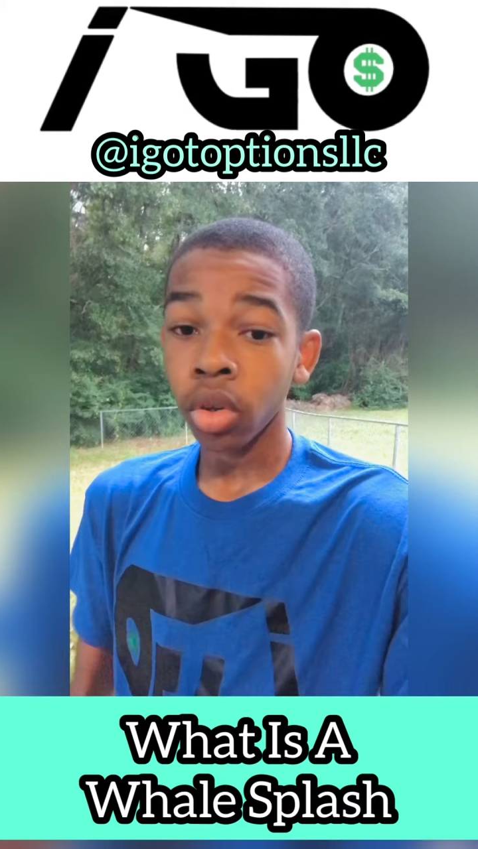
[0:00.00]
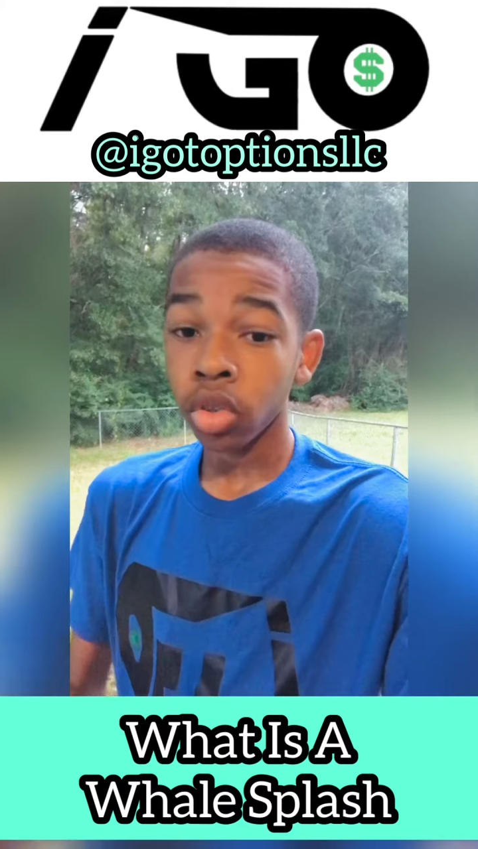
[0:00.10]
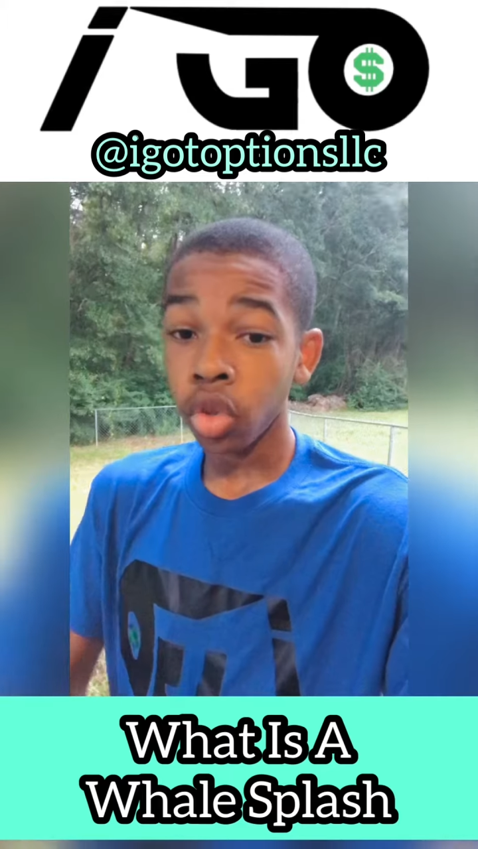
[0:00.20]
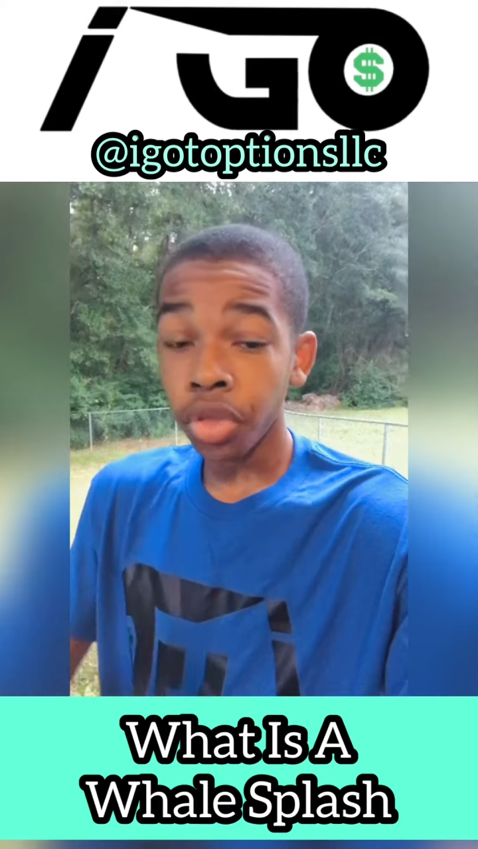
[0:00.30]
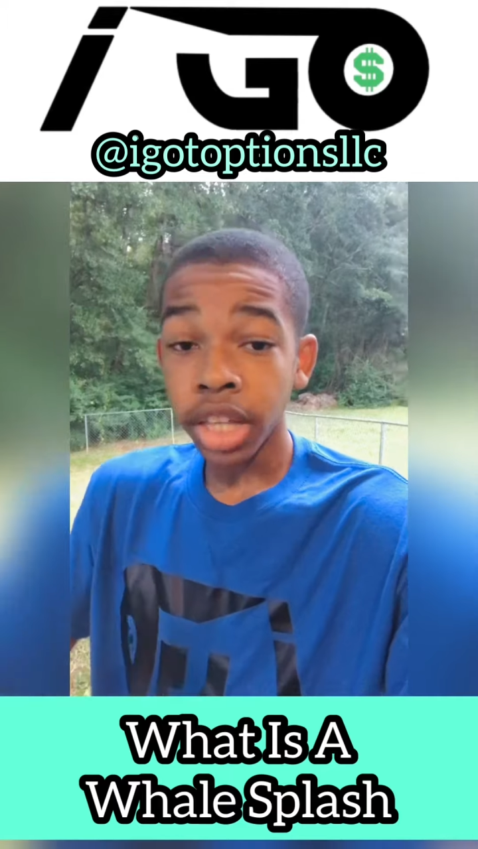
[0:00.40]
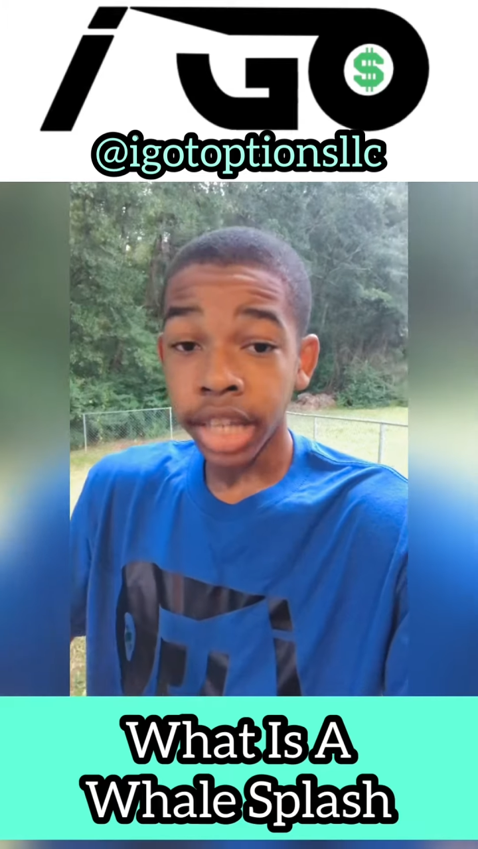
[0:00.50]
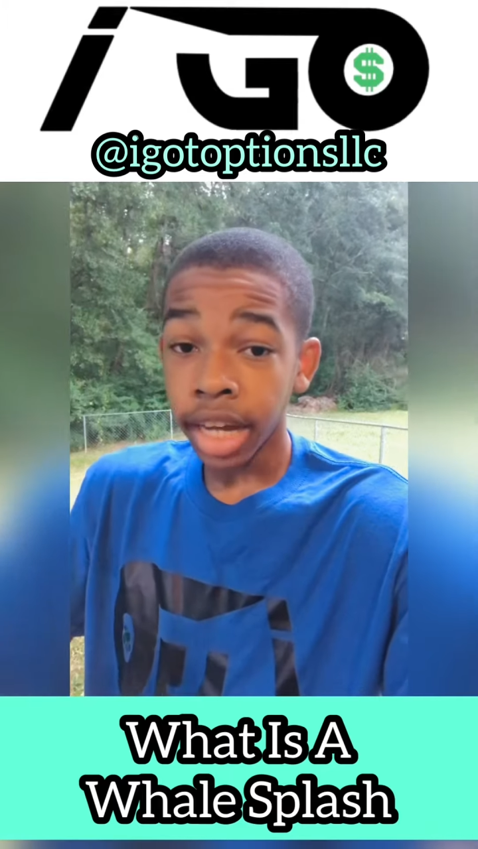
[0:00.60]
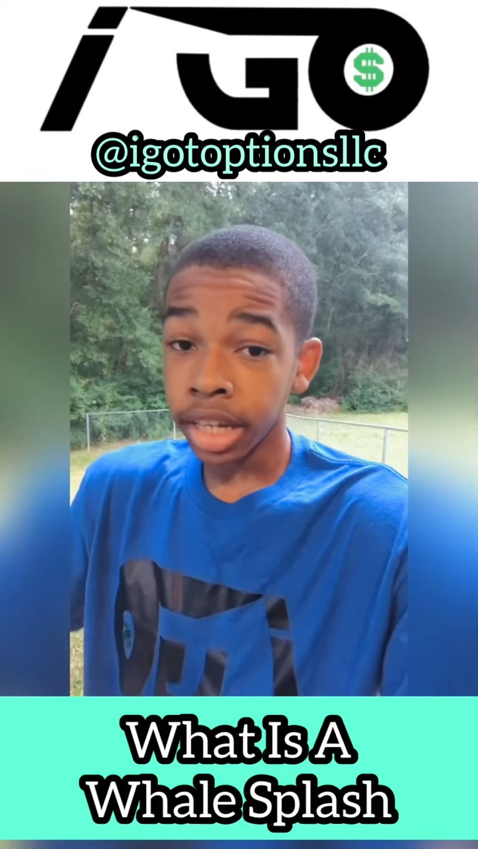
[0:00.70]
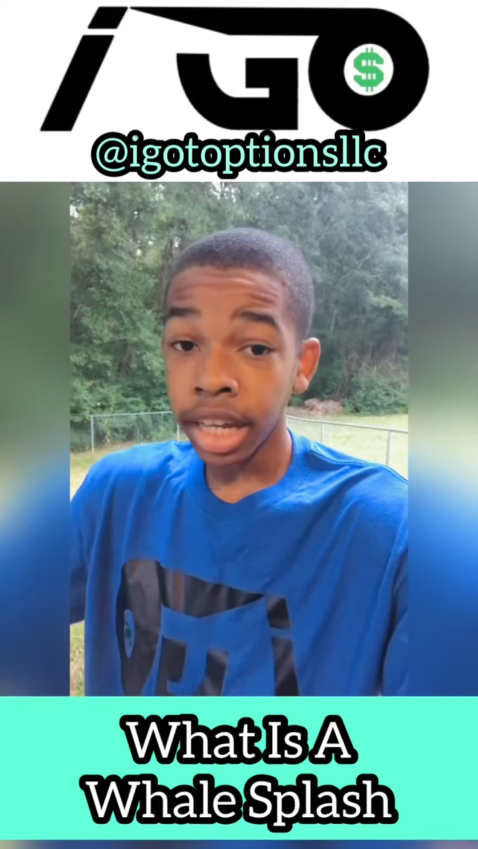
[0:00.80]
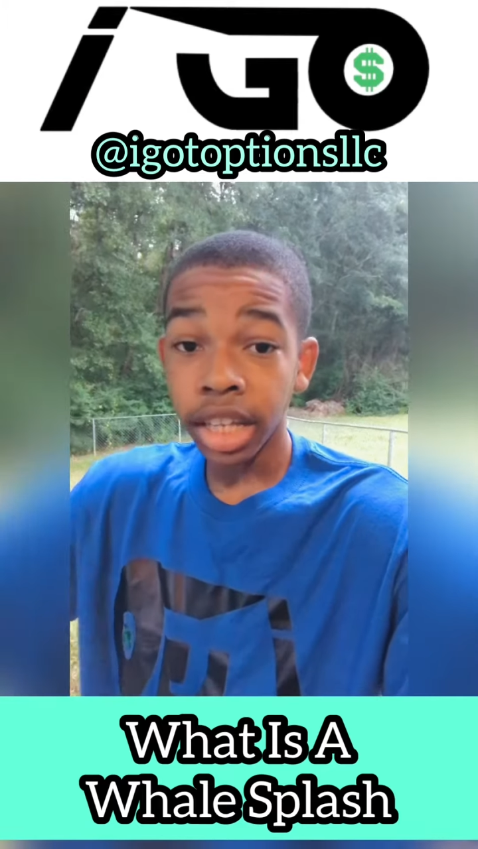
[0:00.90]
You think
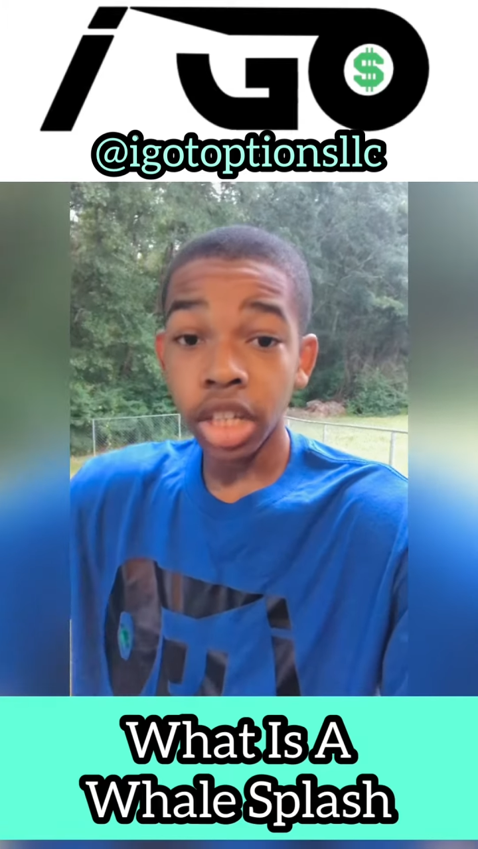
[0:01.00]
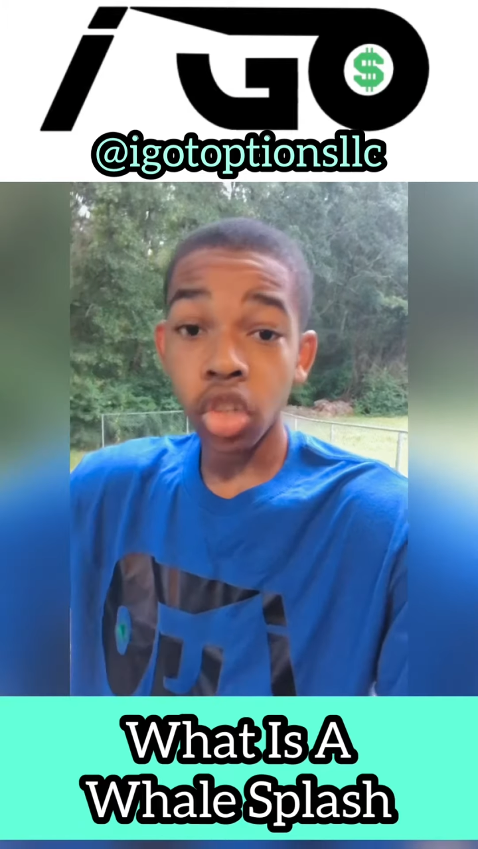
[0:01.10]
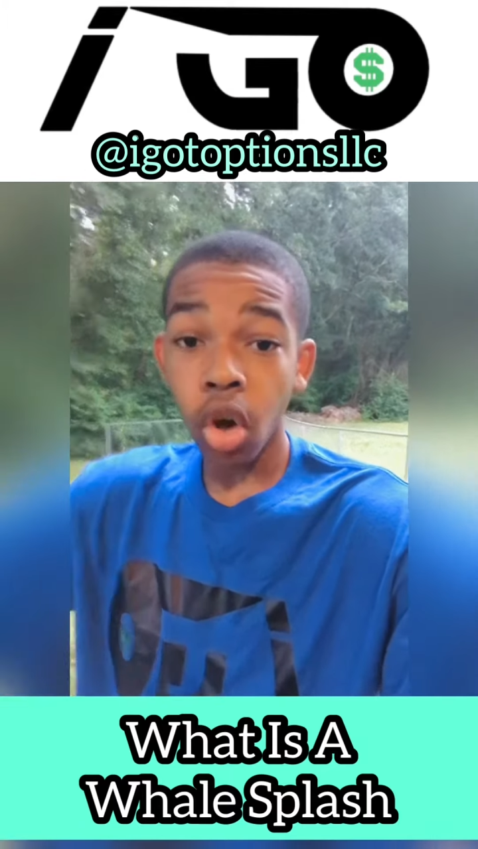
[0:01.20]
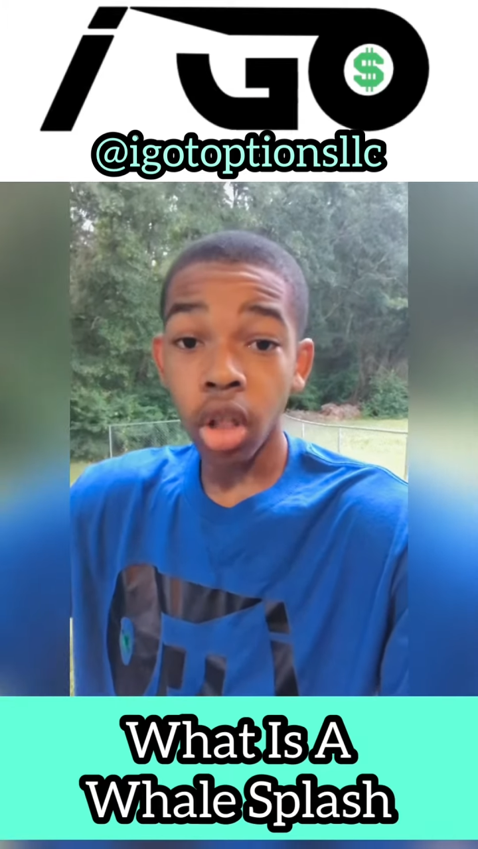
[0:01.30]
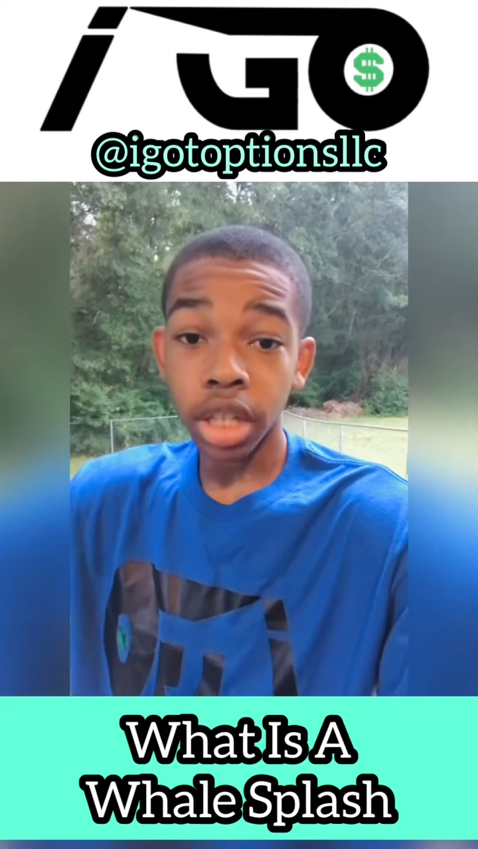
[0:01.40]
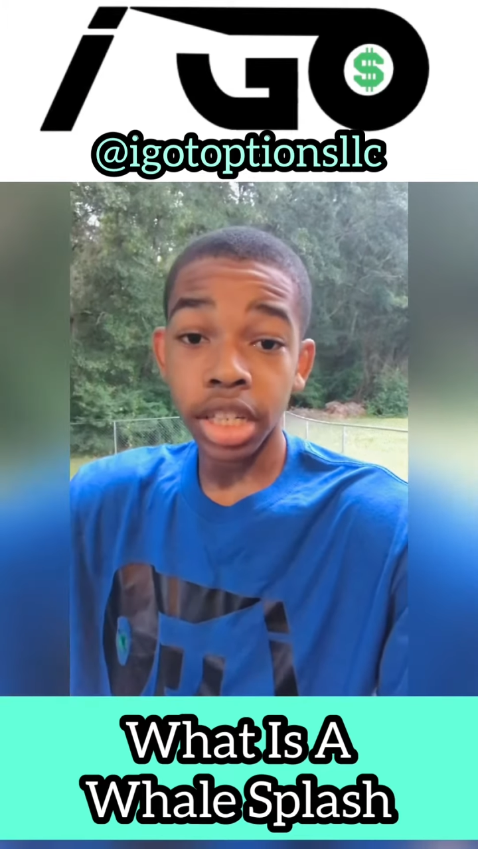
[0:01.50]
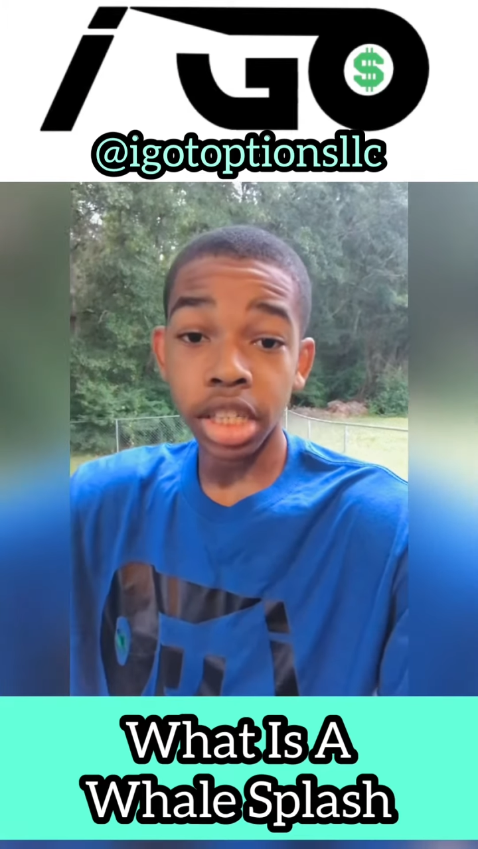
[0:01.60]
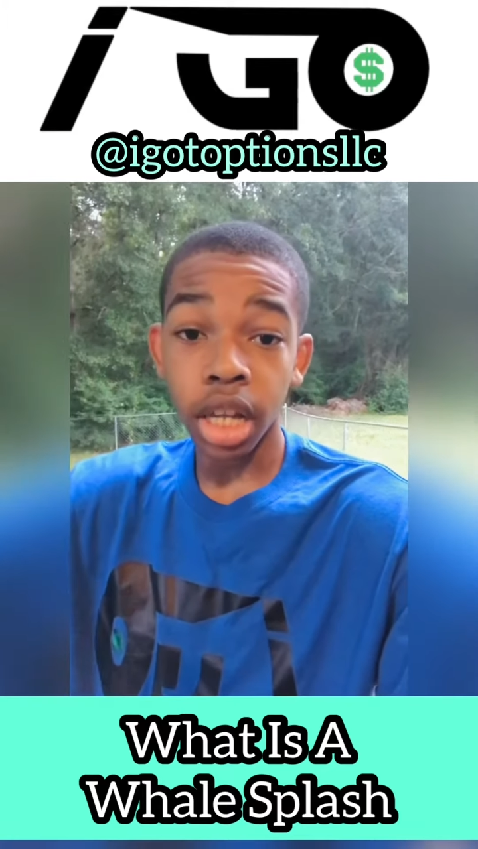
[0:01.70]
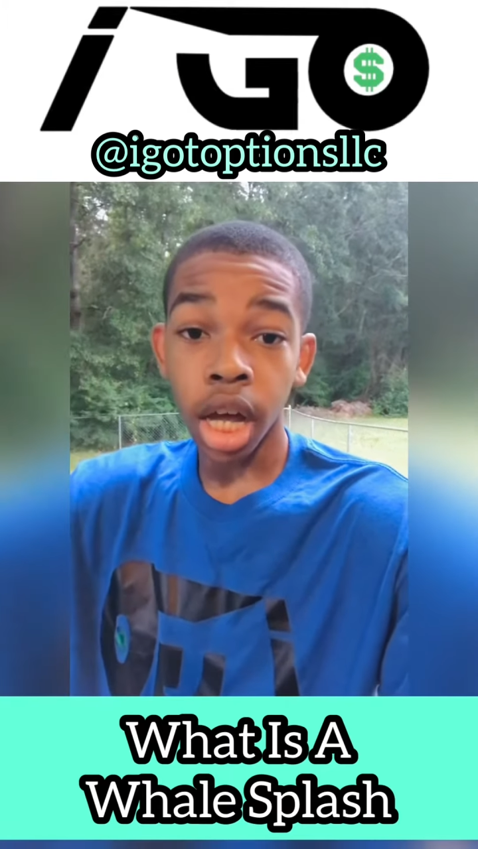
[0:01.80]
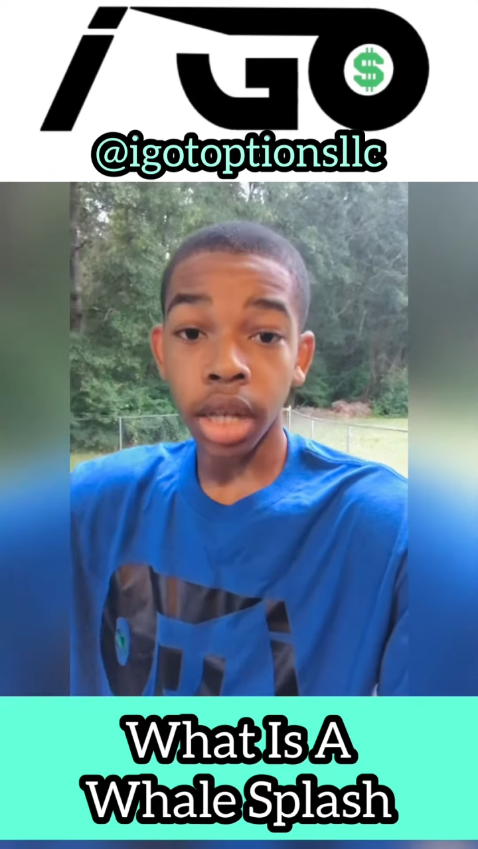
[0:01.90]
that getting this call on this
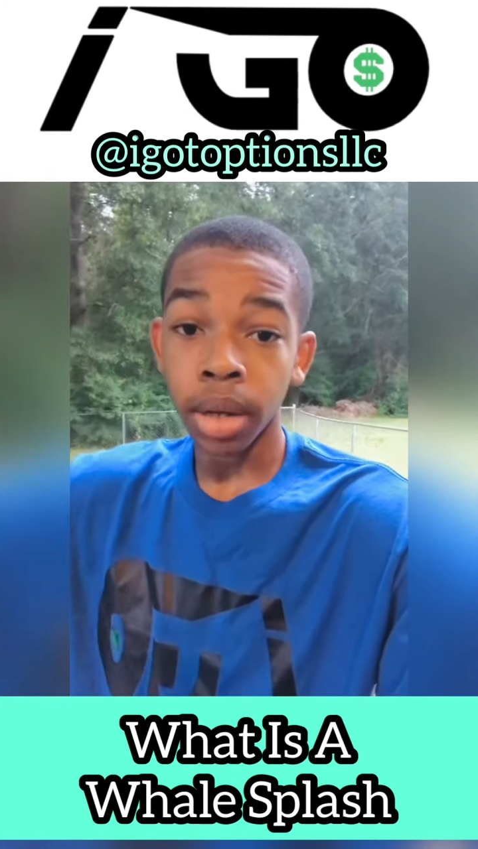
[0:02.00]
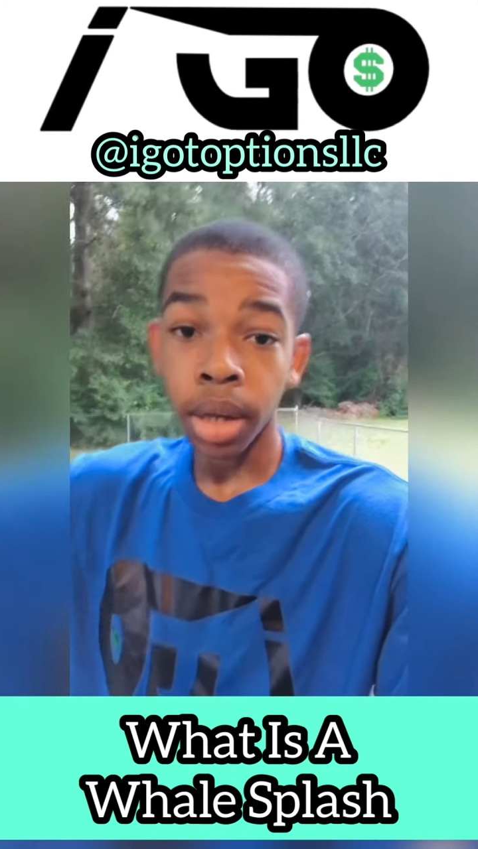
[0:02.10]
stock